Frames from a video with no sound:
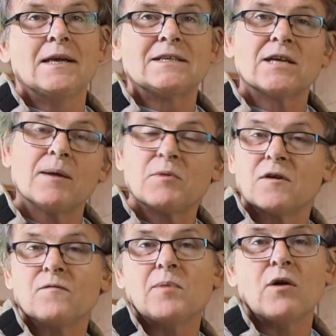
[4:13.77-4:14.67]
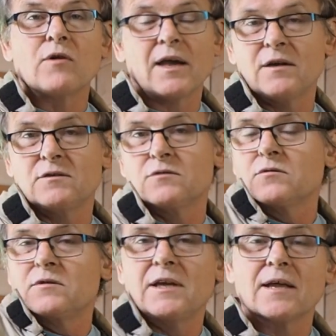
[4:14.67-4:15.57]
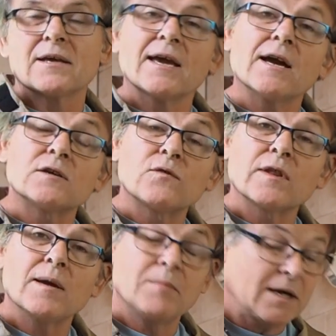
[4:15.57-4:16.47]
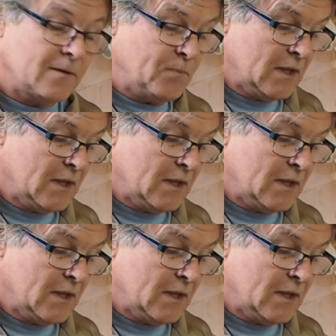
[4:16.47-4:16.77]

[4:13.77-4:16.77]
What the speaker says: sharpening of bowl gouges or any other gouge for that matter.